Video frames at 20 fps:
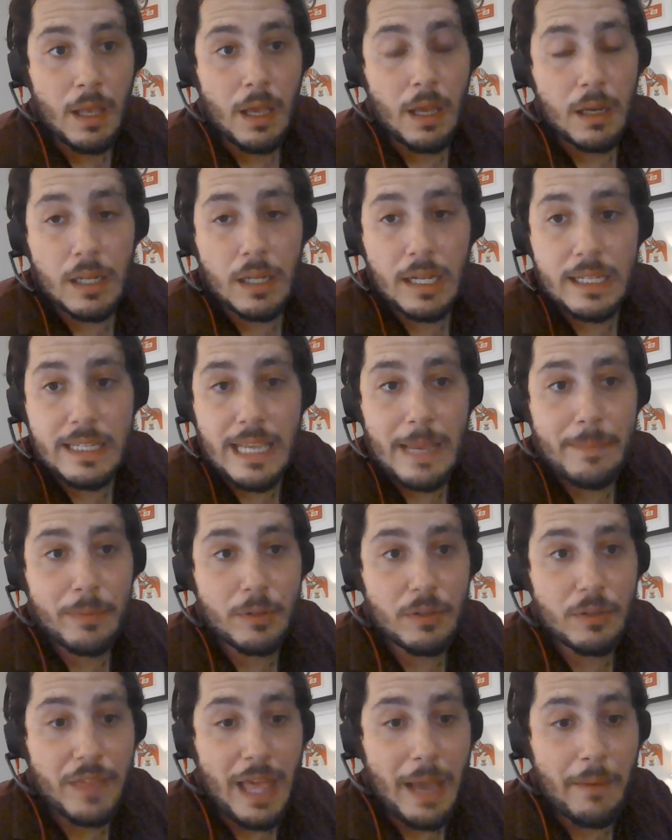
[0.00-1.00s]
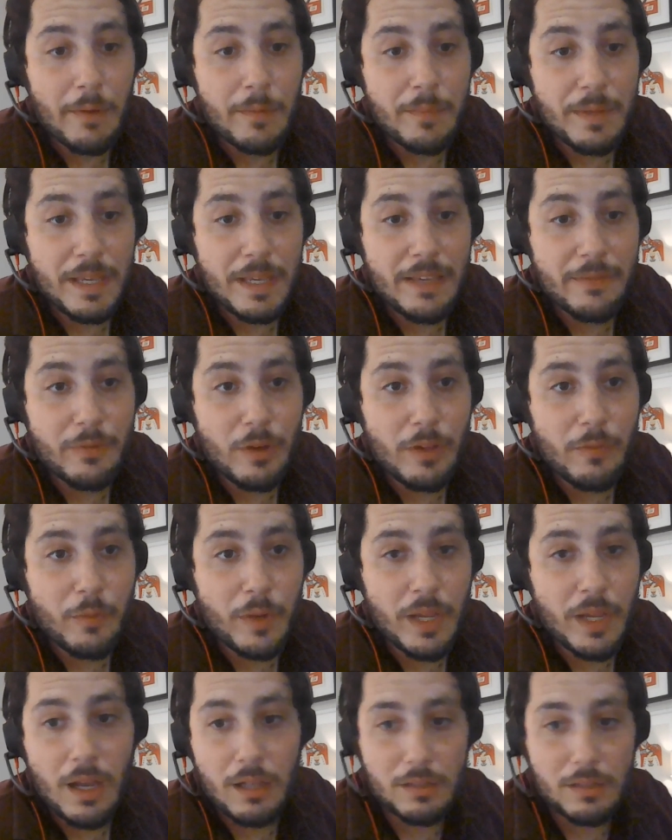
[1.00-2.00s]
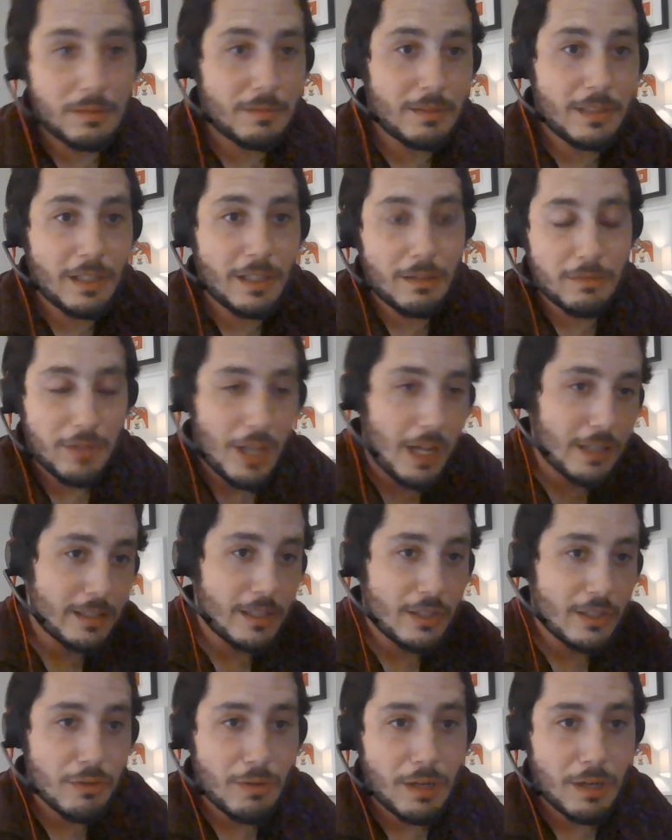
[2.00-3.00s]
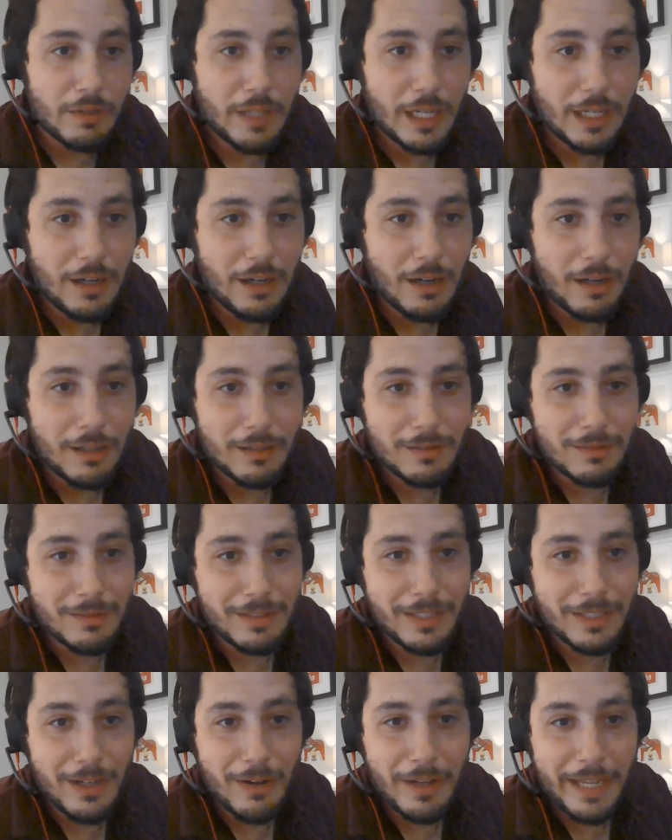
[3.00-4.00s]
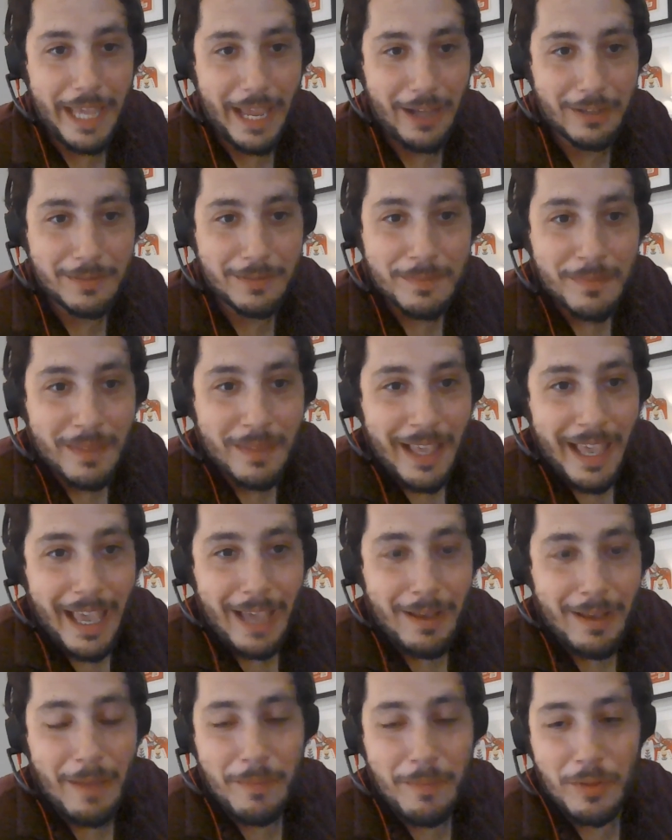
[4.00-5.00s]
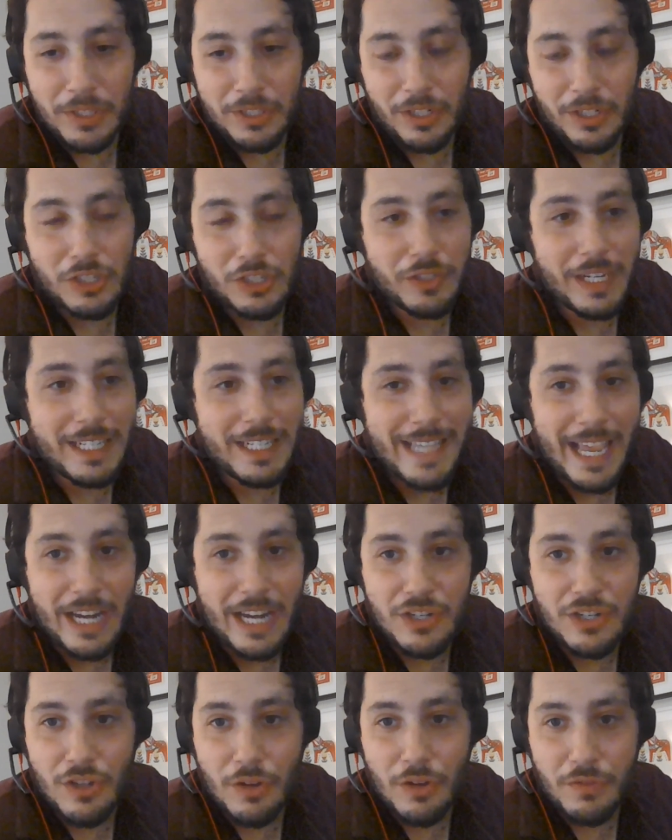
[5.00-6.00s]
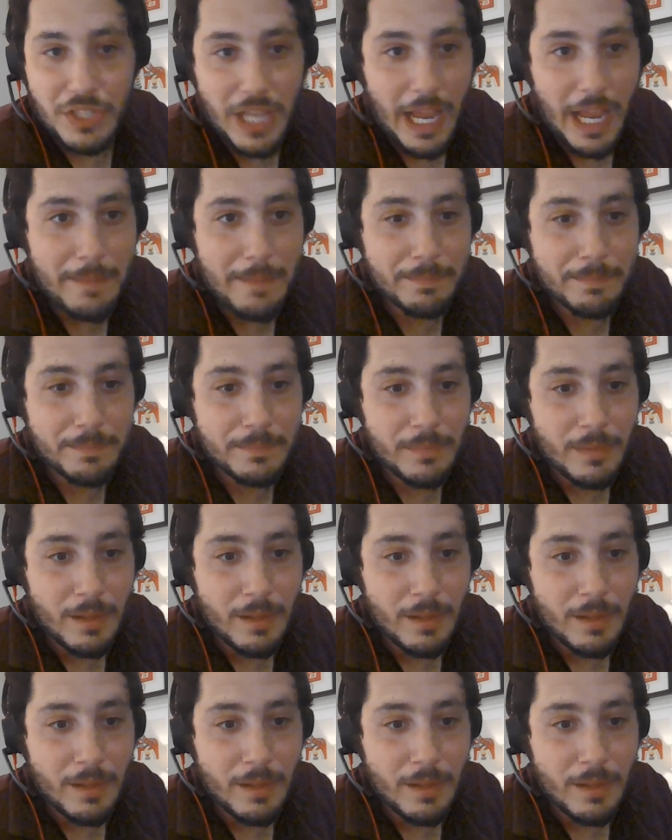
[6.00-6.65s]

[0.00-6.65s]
A good example of that would be if we all, logged into our credit card, account and we looked at our transactions over time,